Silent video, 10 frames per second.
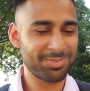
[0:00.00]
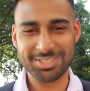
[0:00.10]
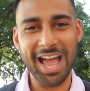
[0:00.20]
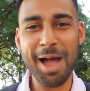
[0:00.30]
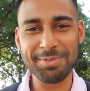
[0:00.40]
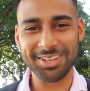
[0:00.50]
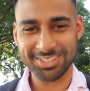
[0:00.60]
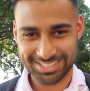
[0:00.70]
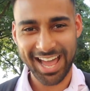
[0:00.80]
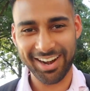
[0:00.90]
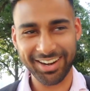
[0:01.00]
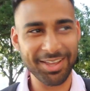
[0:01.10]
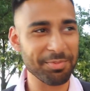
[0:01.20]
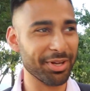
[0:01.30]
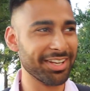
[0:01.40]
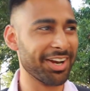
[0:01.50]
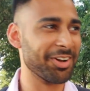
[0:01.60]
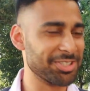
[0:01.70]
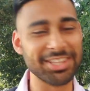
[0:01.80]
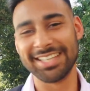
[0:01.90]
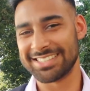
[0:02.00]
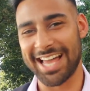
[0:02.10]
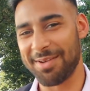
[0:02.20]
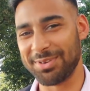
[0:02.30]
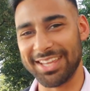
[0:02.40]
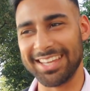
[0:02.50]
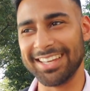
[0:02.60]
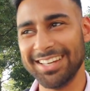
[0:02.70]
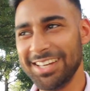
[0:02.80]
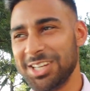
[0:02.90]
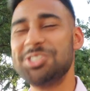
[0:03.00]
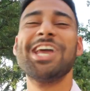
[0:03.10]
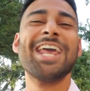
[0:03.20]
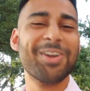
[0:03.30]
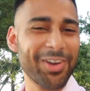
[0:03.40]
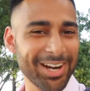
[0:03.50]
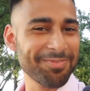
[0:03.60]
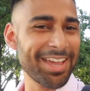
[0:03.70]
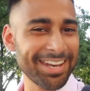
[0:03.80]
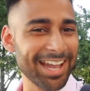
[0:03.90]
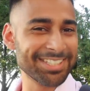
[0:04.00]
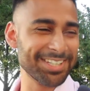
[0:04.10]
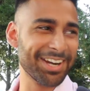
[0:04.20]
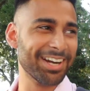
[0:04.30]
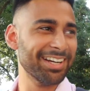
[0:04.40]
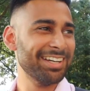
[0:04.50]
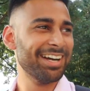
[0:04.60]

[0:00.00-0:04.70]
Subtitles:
It's happening on Saturday, but you know, she thinks it's happening January to May next year.